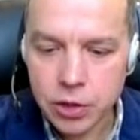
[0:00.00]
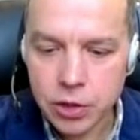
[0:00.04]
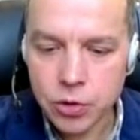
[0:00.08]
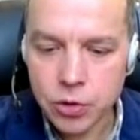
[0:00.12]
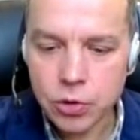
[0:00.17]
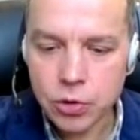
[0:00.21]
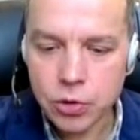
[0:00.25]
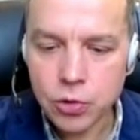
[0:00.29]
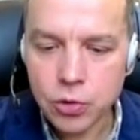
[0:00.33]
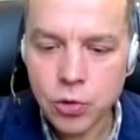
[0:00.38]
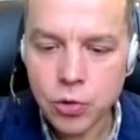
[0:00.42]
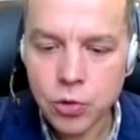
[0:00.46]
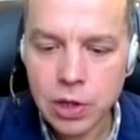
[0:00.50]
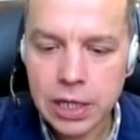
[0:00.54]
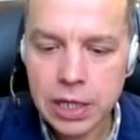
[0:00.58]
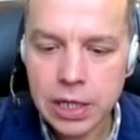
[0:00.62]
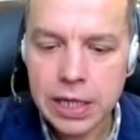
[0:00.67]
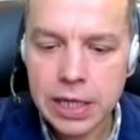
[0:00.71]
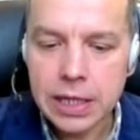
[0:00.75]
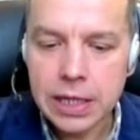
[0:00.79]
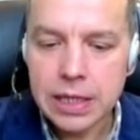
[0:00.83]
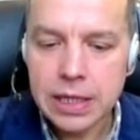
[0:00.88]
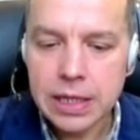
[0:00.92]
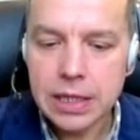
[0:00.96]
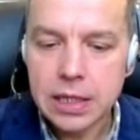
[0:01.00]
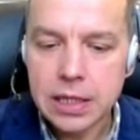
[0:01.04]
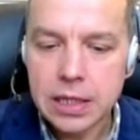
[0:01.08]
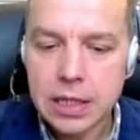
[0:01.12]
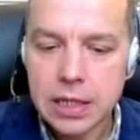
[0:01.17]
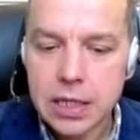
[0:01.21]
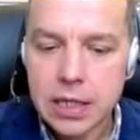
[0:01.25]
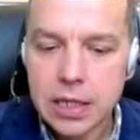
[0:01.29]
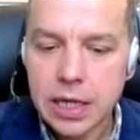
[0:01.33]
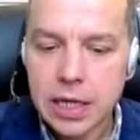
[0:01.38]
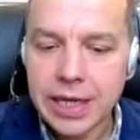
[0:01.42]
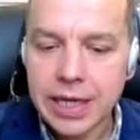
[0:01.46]
not only
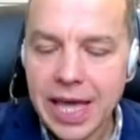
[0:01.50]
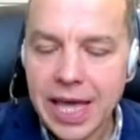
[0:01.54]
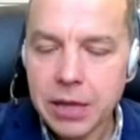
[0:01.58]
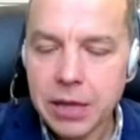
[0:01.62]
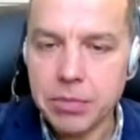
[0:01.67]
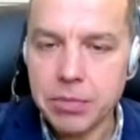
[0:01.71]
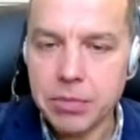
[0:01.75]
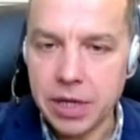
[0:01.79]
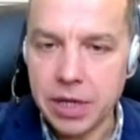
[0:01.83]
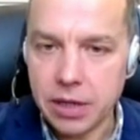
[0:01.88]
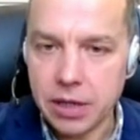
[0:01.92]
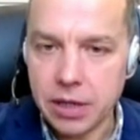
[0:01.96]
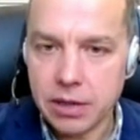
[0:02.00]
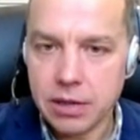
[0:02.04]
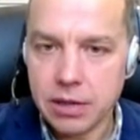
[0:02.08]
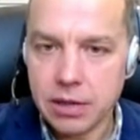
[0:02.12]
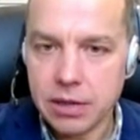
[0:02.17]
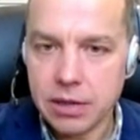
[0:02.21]
can be